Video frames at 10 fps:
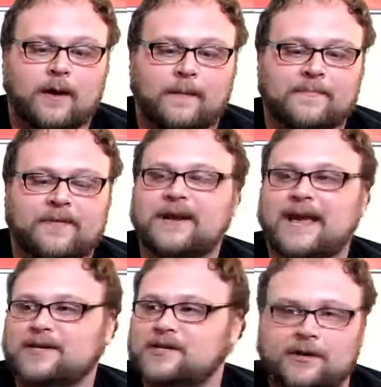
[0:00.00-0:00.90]
The
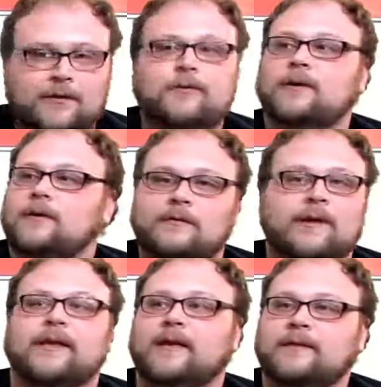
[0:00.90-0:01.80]
-2, you
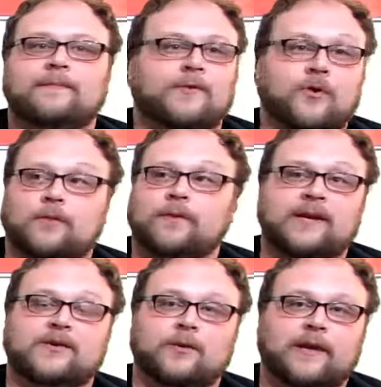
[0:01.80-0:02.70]
know, again, could
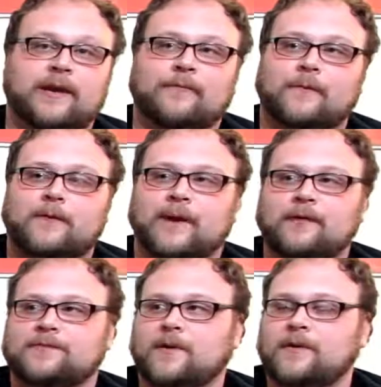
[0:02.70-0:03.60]
be totally geared for
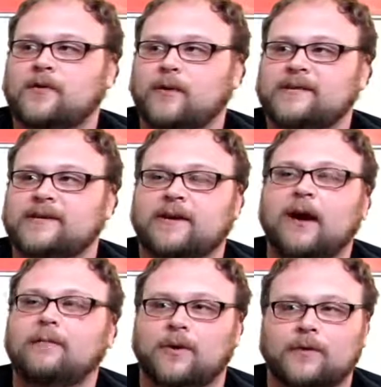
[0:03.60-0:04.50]
Commander. There's probably crazy
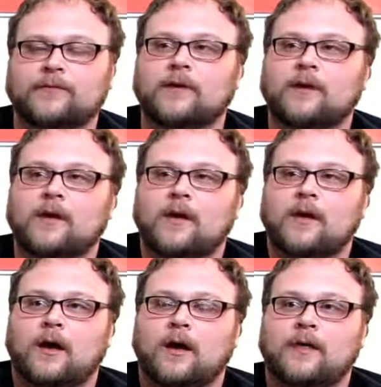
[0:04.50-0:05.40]
combos
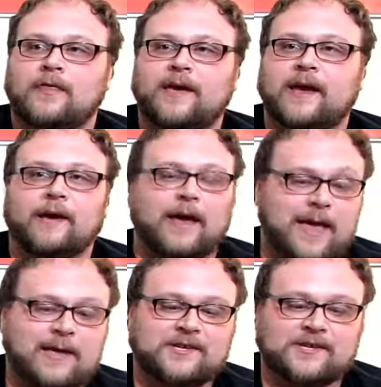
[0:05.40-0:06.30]
there.
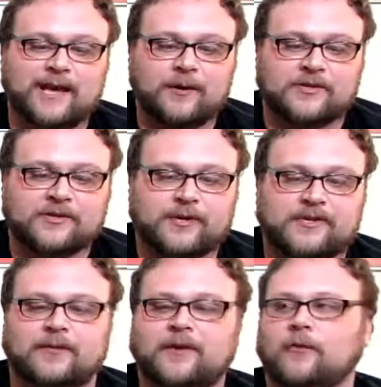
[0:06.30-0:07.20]
And she's got a
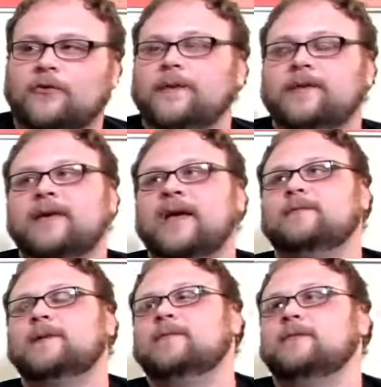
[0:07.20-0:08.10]
restriction on the ultimate that they
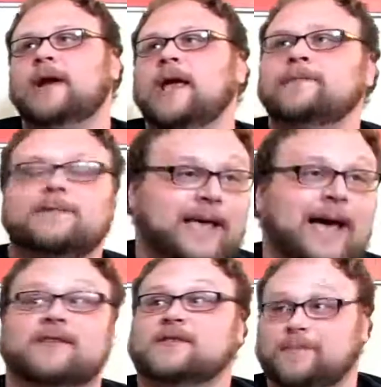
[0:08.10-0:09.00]
have to be different names, but
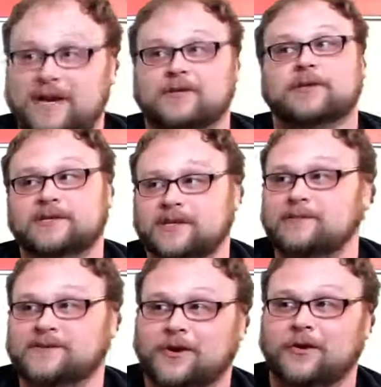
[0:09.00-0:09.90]
that especially
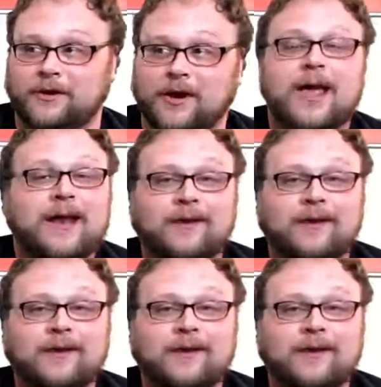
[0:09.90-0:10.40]
seems good.